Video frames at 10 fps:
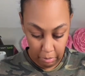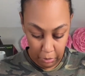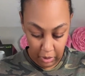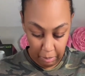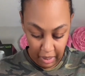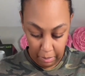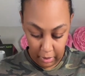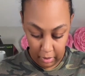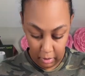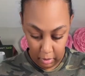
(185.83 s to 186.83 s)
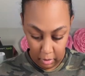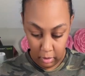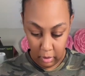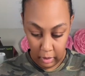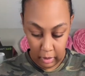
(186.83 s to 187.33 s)
pull the paper,
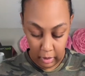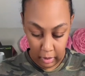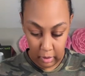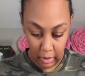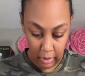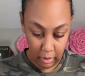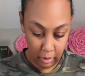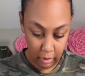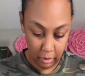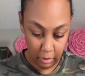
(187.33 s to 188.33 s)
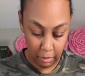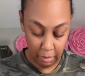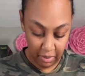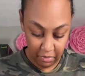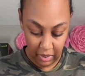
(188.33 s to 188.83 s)
and then take
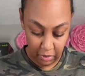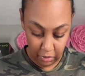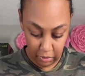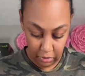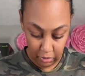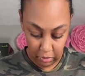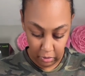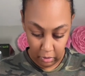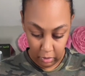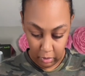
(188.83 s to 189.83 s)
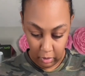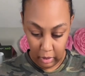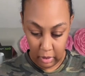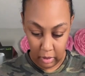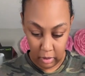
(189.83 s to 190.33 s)
my fingers
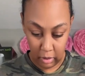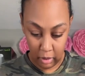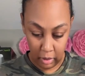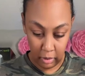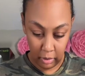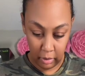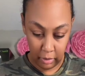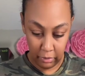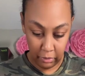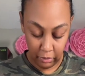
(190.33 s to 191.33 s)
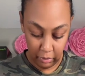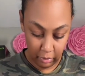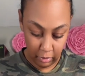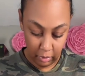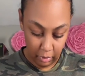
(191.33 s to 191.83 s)
and just kind of
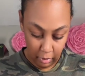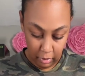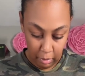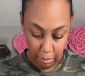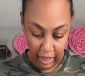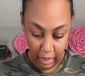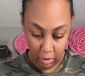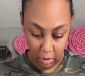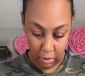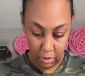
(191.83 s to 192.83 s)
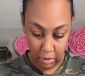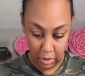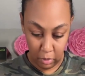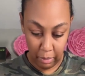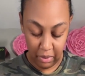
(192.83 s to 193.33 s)
pat or just
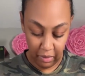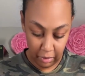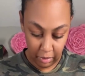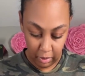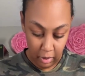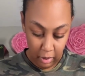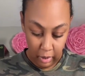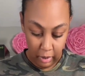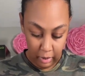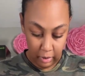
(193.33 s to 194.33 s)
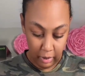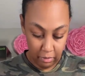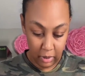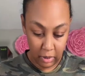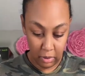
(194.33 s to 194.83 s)
rub your finger. And if
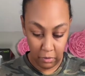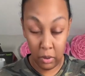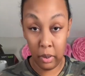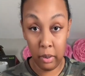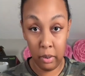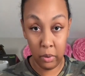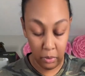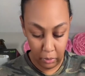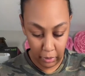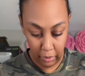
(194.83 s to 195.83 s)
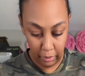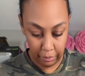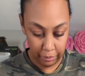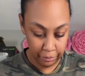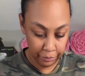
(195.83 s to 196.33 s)
this is for your order,
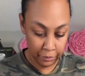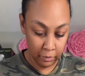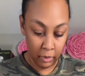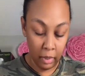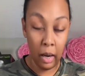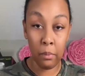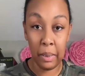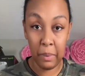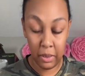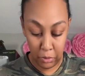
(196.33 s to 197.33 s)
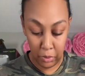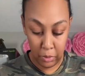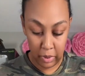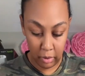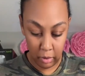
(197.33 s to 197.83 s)
I recommend you
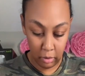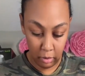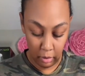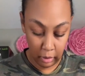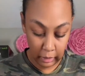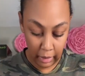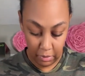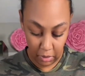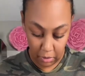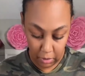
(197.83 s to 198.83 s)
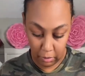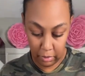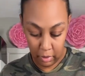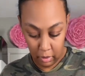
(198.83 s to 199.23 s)
using gloves so you don't